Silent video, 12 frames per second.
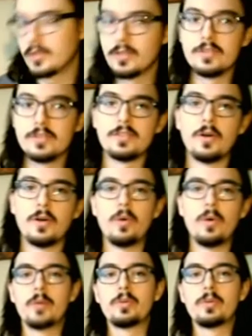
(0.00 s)
So
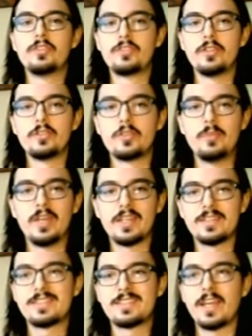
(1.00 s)
what I'm going to do to make it
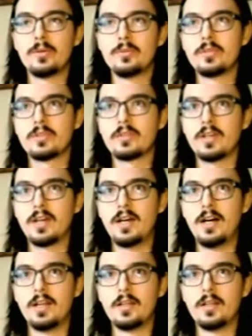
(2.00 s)
sound a little